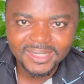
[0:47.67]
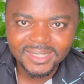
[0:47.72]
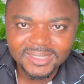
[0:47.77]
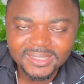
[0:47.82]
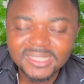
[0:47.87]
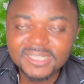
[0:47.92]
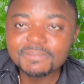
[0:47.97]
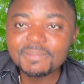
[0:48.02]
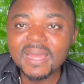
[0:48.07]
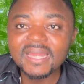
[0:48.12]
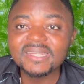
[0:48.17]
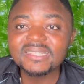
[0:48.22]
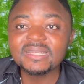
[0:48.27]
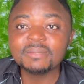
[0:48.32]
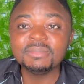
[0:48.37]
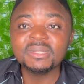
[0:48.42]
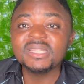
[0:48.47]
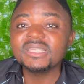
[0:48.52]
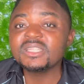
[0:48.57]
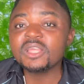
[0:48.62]
This man is a
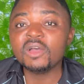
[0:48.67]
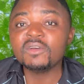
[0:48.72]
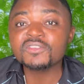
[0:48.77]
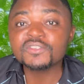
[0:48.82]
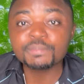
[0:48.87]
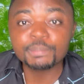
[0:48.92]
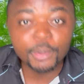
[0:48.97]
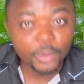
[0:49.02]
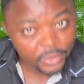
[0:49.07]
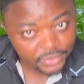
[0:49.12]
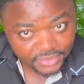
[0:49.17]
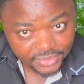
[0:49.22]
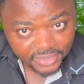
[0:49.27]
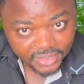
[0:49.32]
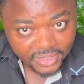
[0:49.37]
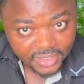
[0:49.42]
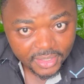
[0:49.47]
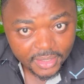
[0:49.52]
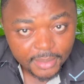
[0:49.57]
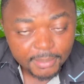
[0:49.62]
minister of sport,
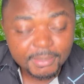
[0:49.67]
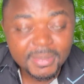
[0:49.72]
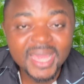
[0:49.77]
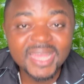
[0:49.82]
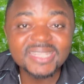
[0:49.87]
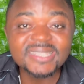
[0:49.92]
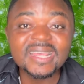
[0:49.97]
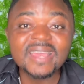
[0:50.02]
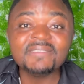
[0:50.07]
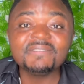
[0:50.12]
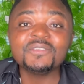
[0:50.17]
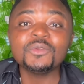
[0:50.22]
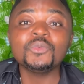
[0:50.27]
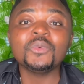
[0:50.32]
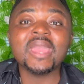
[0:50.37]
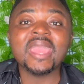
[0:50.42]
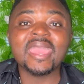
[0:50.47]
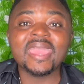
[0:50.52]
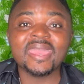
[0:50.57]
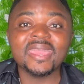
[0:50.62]
but he's
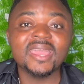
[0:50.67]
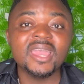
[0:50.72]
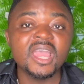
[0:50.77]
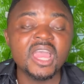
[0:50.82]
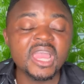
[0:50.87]
everywhere.